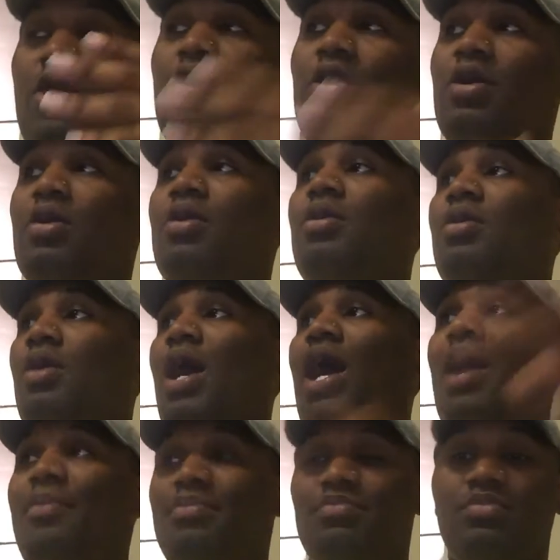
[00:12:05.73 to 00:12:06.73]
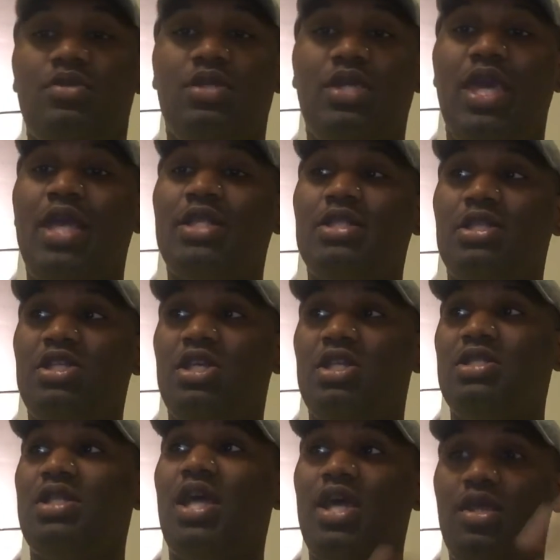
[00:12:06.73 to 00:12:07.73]
me her, I'm canceling
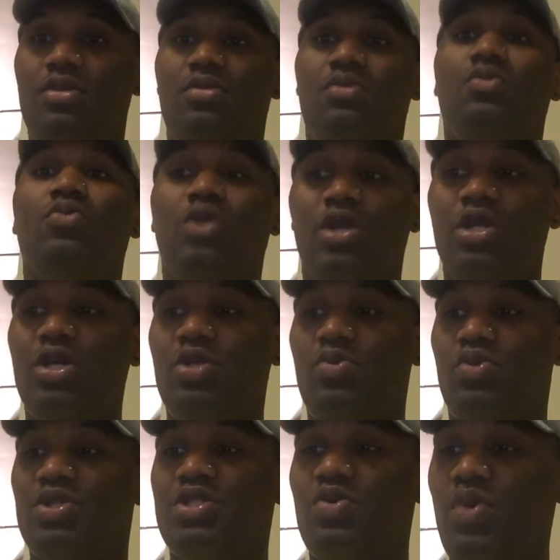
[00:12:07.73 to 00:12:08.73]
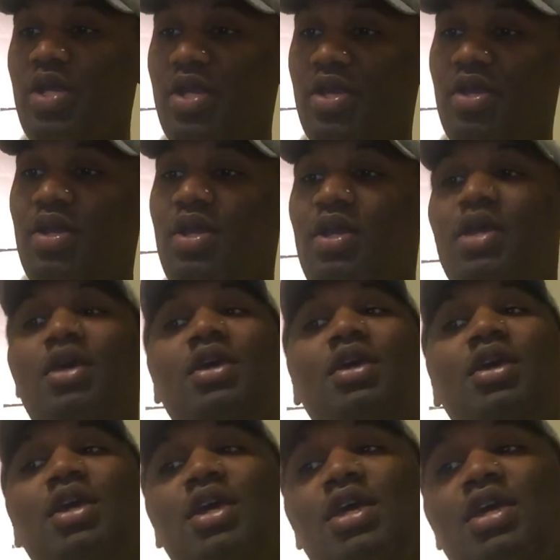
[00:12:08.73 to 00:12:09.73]
your debt. We're good. We're square.
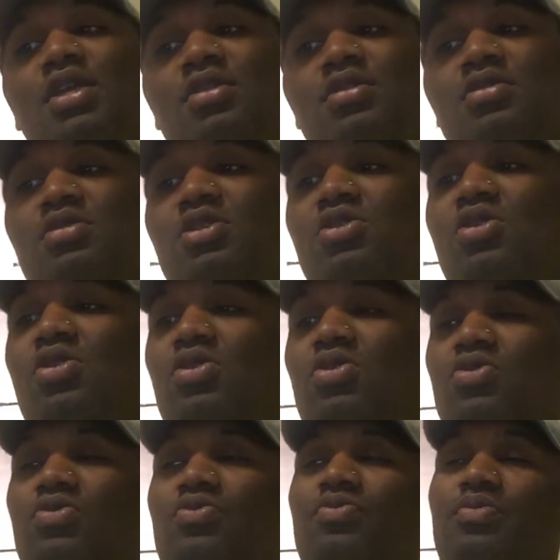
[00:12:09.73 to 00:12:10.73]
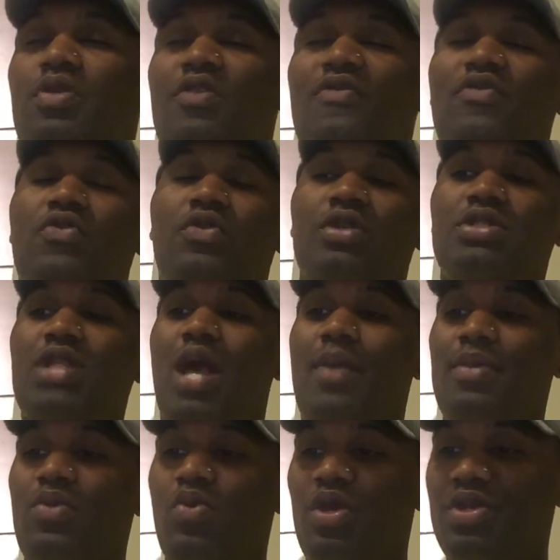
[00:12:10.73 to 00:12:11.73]
And you know, of course,
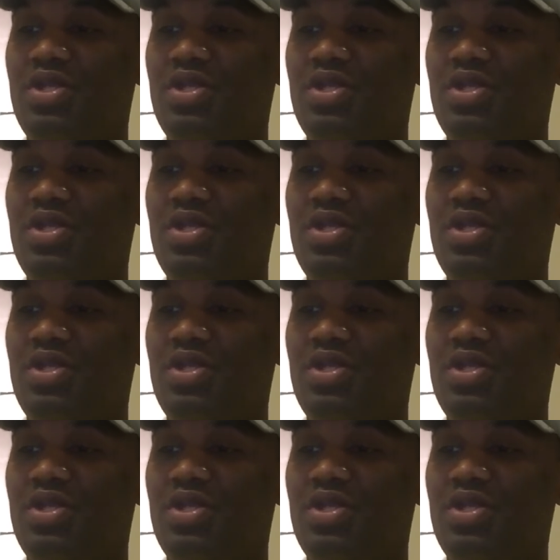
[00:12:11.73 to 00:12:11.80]
Tommy